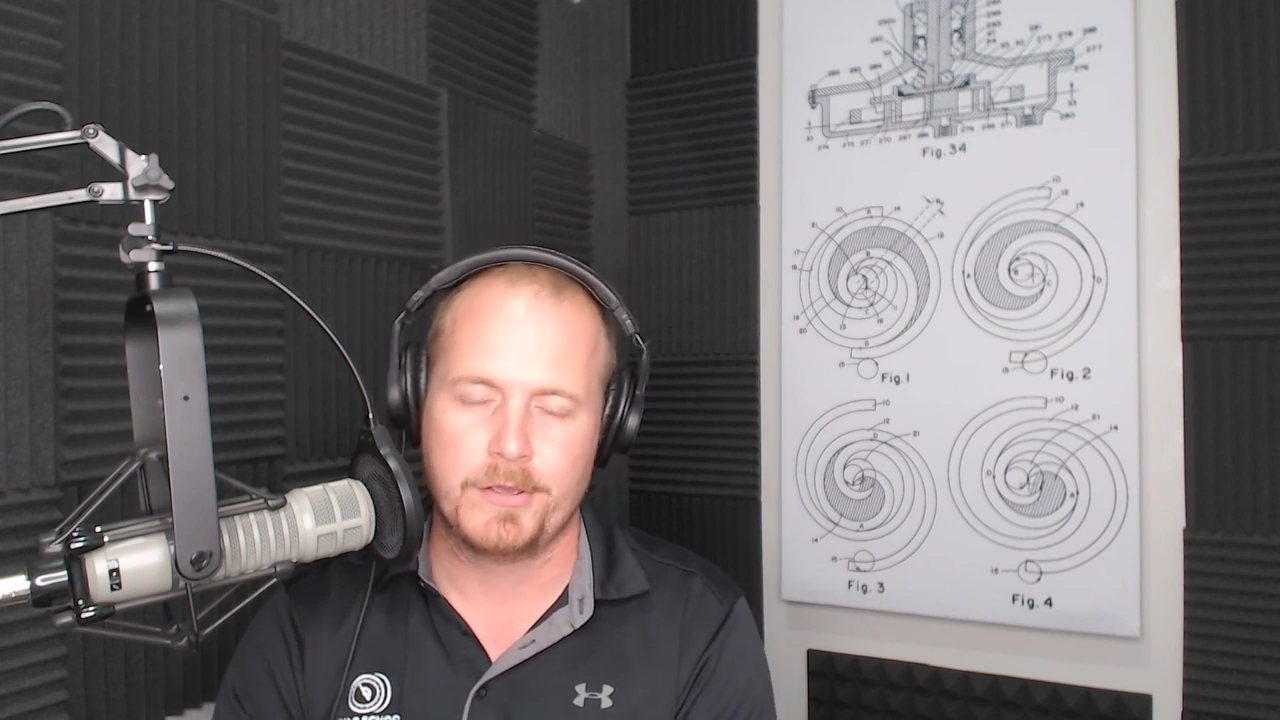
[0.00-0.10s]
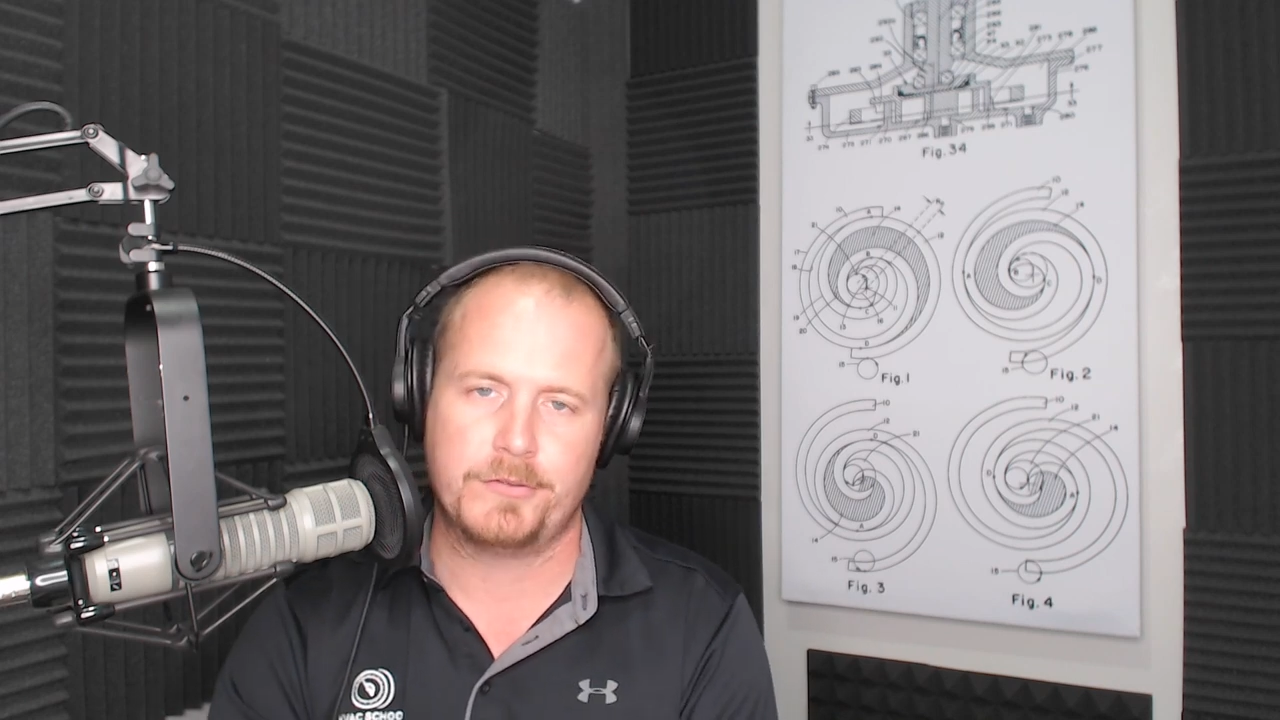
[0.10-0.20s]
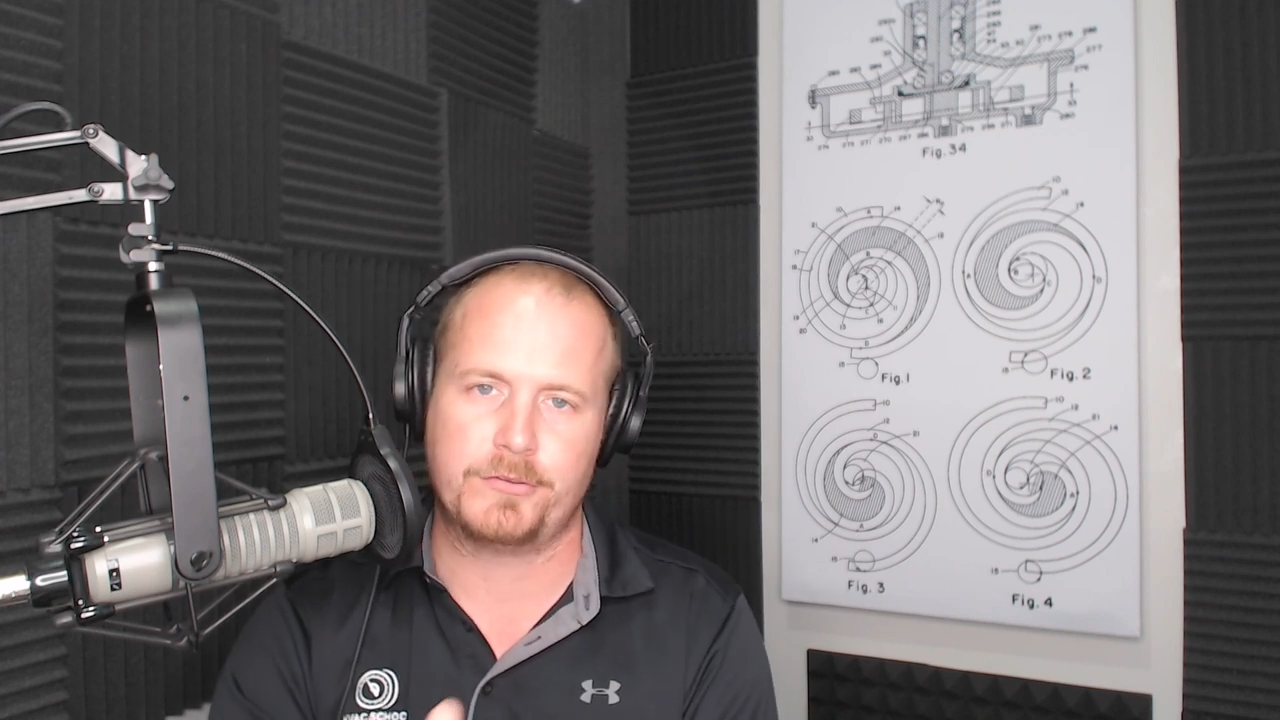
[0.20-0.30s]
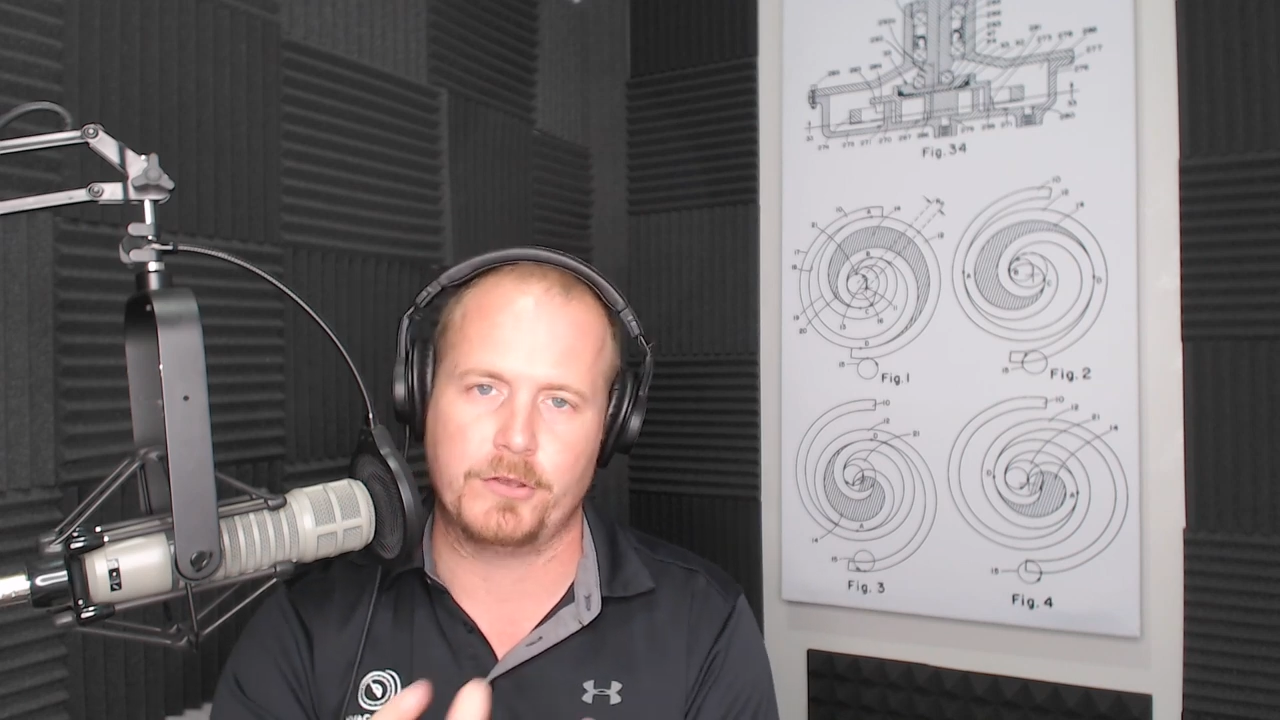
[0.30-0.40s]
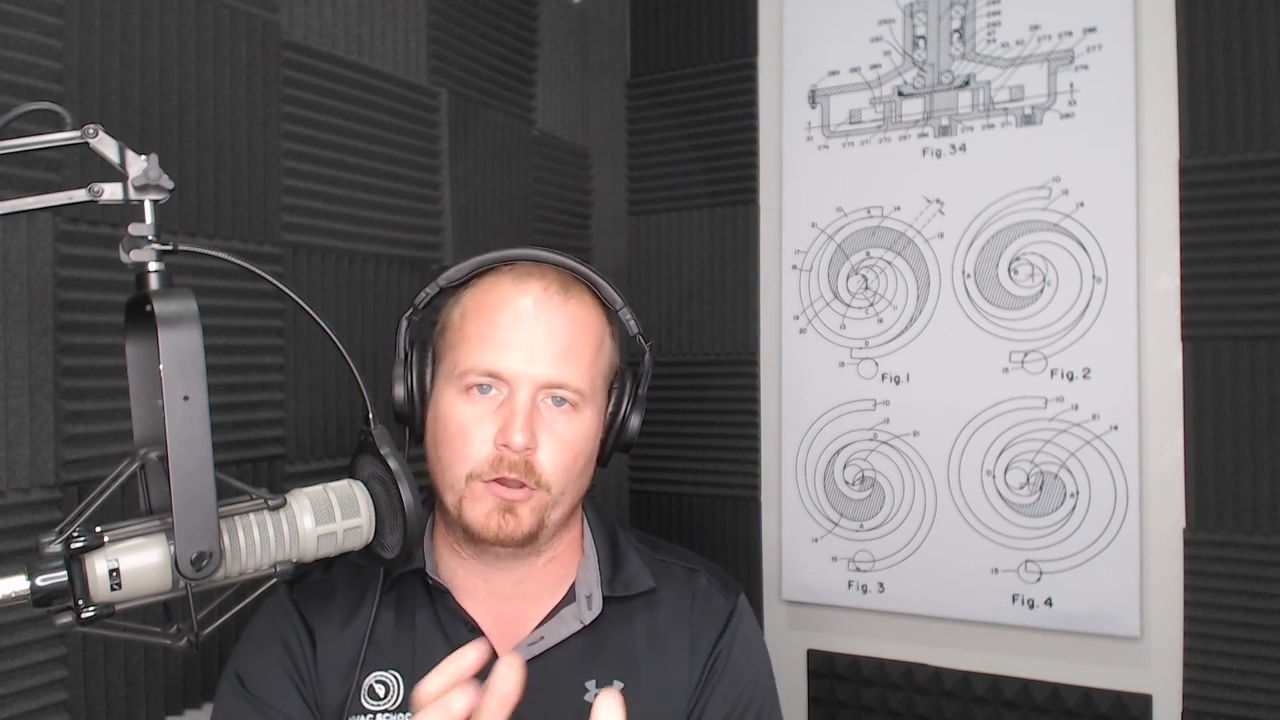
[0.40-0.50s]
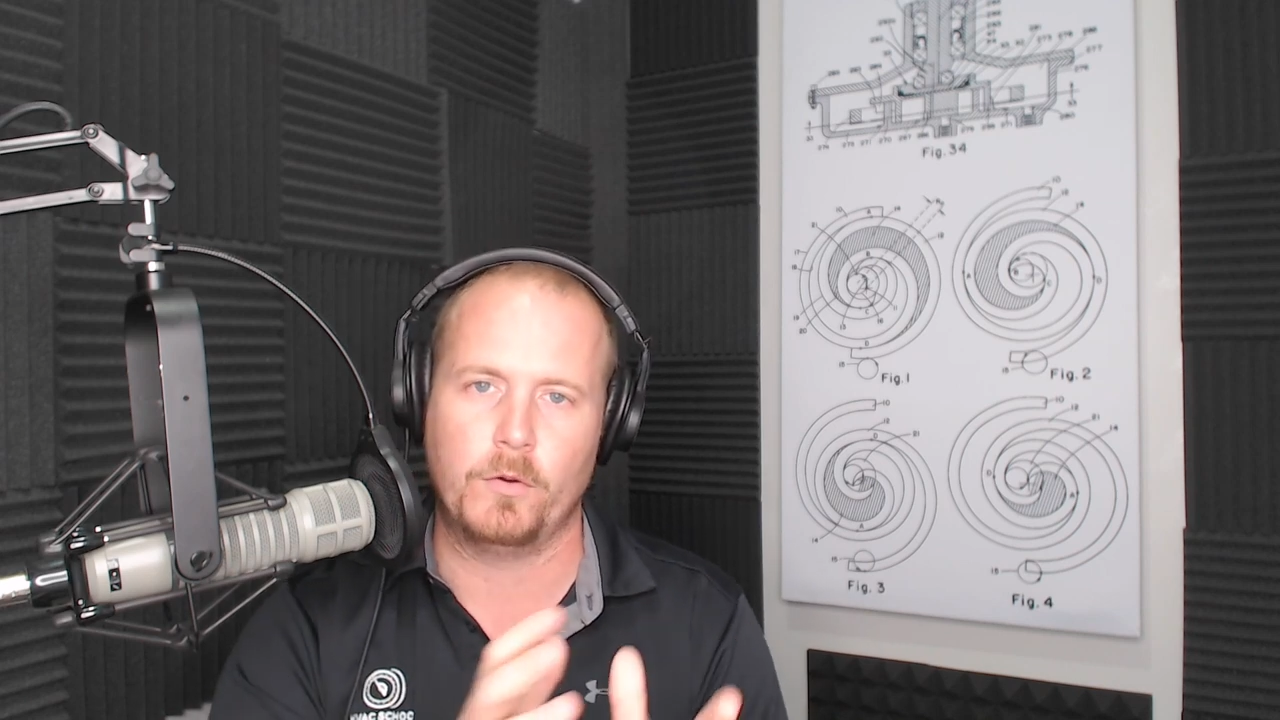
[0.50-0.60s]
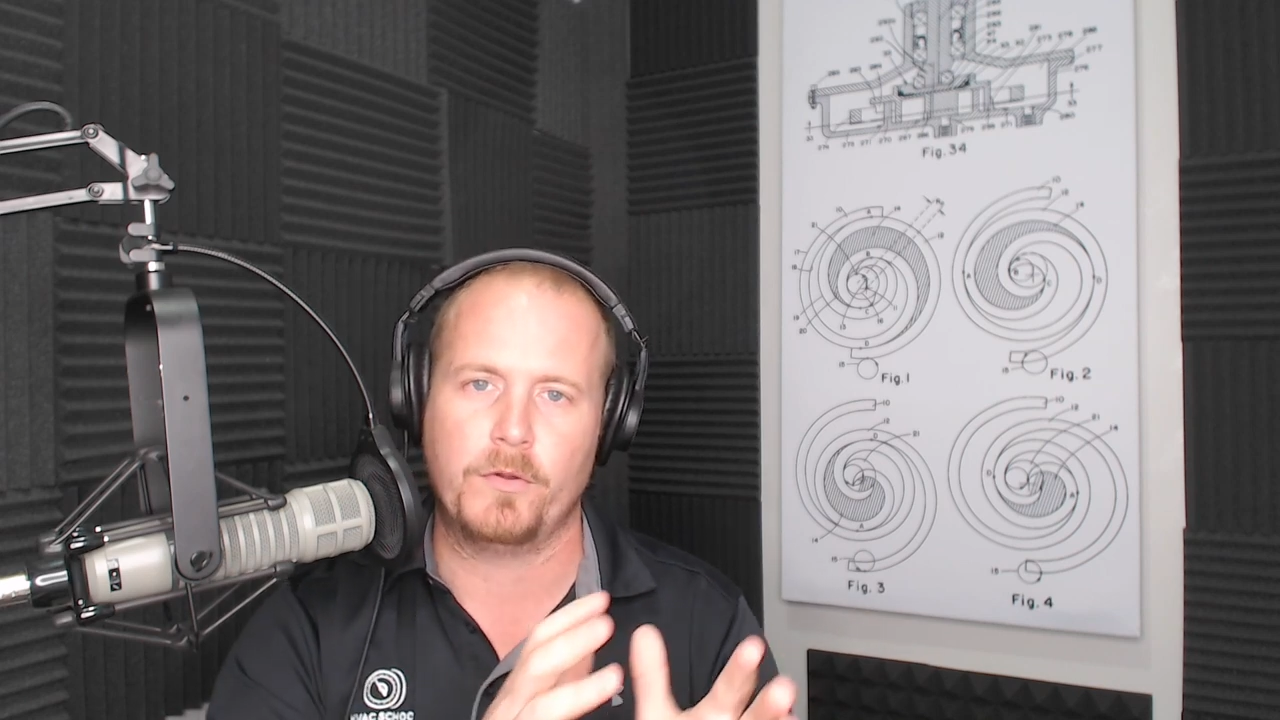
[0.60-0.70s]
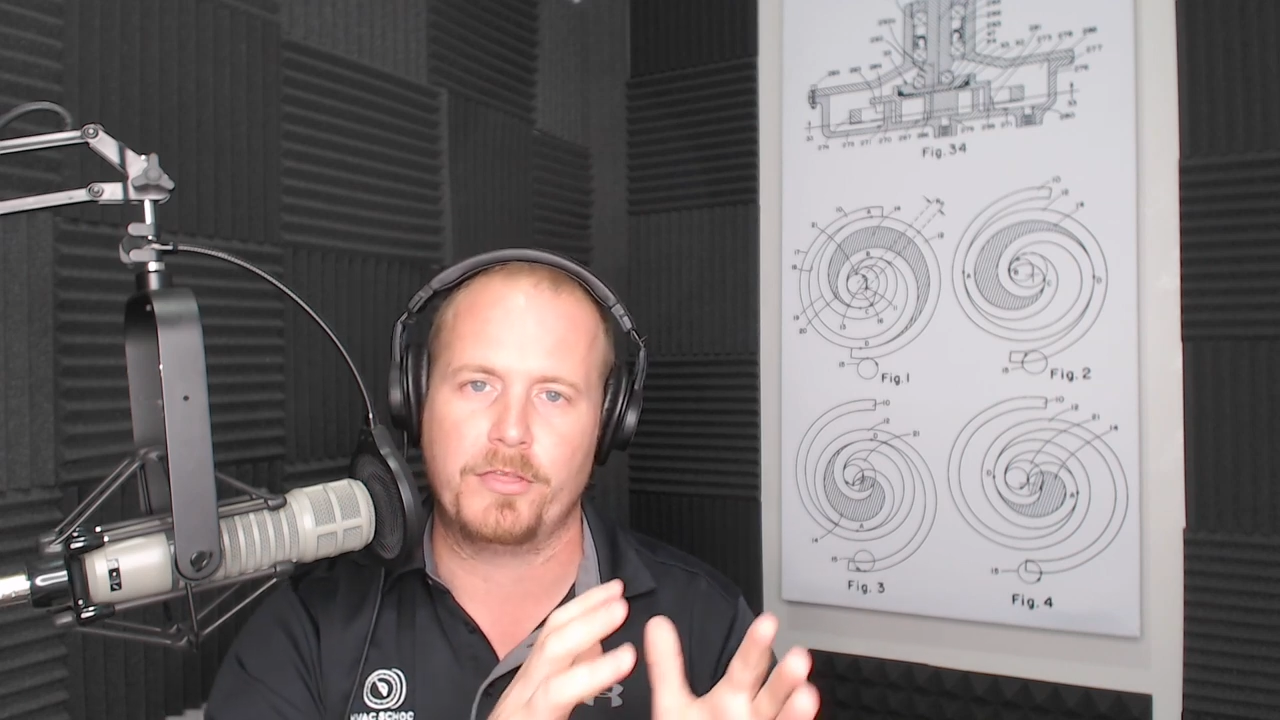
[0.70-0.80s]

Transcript: So